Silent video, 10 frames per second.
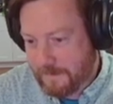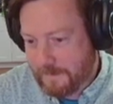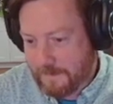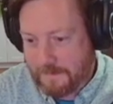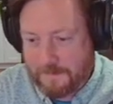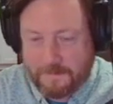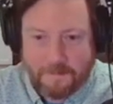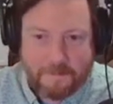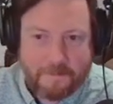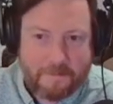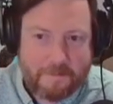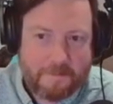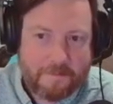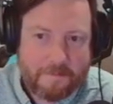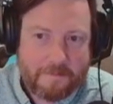
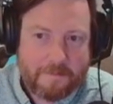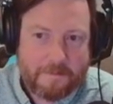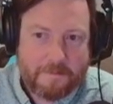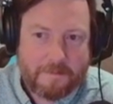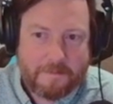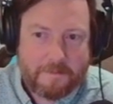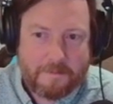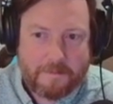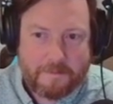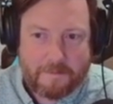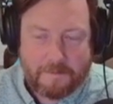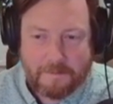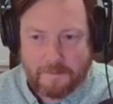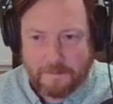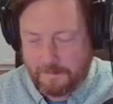
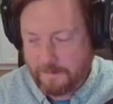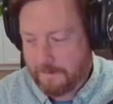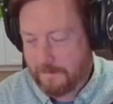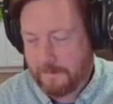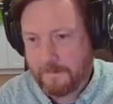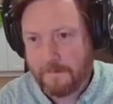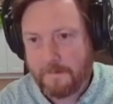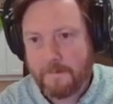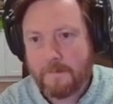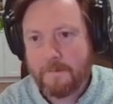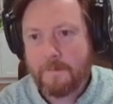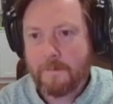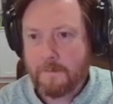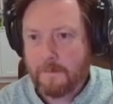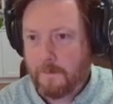
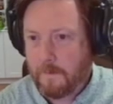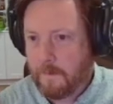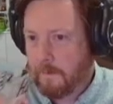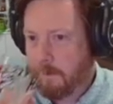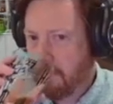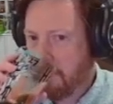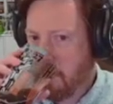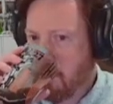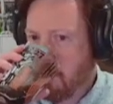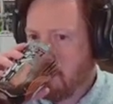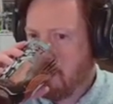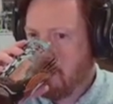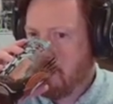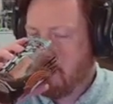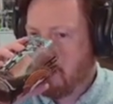
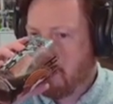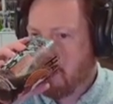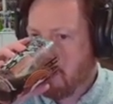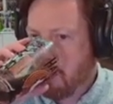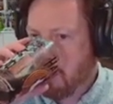(not speaking)